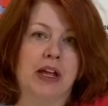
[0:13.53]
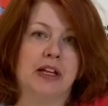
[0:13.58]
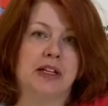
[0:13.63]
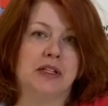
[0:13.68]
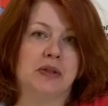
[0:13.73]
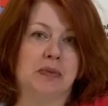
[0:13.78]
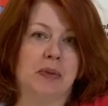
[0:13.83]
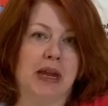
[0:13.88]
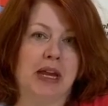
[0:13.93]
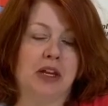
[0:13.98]

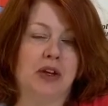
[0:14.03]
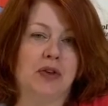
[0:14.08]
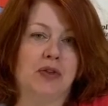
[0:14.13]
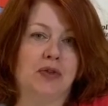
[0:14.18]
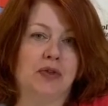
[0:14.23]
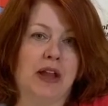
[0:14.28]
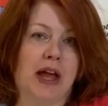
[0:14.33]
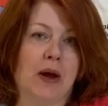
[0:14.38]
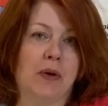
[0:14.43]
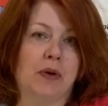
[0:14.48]
To make your
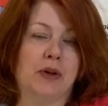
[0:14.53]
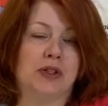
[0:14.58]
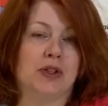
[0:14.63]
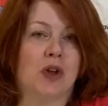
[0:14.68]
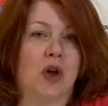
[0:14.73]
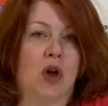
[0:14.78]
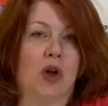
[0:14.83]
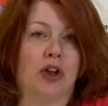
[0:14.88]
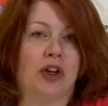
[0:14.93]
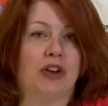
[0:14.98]
flowers,
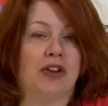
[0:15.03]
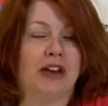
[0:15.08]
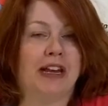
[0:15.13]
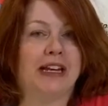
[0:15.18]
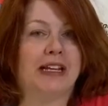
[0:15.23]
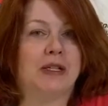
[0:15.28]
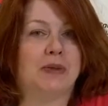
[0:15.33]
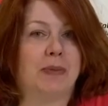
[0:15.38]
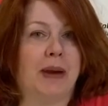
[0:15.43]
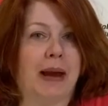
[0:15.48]
all you need
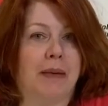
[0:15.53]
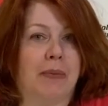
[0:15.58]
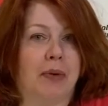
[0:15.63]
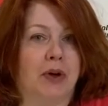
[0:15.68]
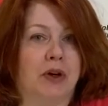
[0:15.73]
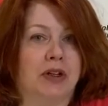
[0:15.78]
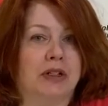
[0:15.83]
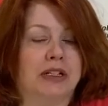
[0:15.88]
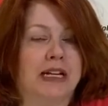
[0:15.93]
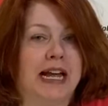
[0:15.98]
is
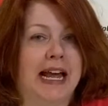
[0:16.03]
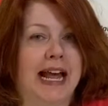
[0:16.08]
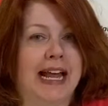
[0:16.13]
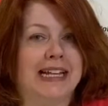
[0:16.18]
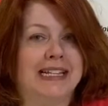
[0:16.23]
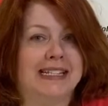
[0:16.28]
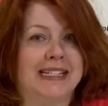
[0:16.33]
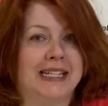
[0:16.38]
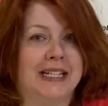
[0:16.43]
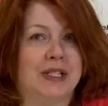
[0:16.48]
paper
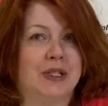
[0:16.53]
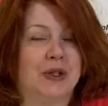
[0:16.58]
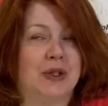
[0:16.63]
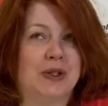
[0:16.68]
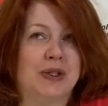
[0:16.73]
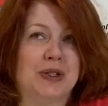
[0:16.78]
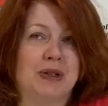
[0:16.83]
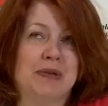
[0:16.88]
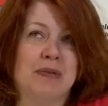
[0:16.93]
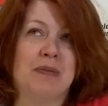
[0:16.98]
and
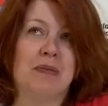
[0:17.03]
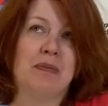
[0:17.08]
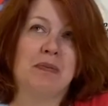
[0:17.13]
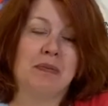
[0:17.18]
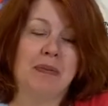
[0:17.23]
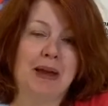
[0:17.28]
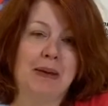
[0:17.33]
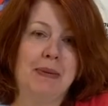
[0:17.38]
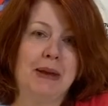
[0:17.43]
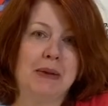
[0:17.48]
scissors,
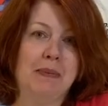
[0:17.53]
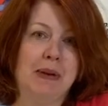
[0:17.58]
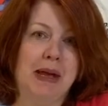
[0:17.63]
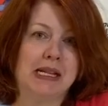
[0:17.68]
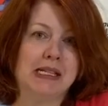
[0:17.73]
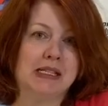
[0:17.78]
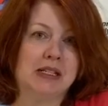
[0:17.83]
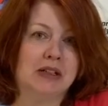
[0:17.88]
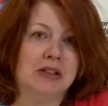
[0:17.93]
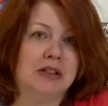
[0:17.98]
maybe a
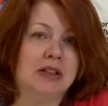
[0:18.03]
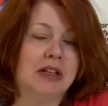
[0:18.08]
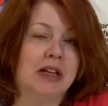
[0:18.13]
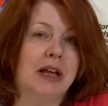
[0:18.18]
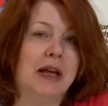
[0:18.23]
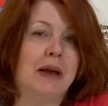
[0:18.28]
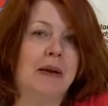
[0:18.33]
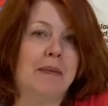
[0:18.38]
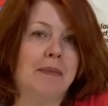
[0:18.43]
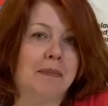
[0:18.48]
pencil,
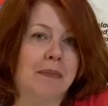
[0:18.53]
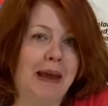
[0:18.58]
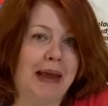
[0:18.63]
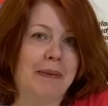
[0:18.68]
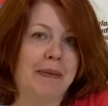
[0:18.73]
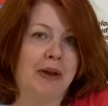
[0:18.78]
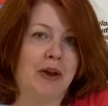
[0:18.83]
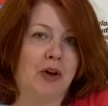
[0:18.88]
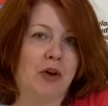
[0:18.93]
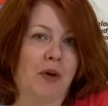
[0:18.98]

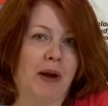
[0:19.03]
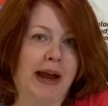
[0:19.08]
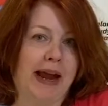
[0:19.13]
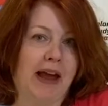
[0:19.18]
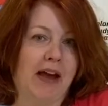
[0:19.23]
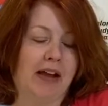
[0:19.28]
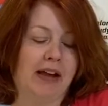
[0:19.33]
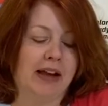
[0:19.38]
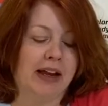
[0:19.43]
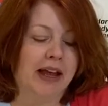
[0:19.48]
maybe a
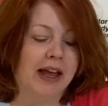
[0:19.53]
crayon.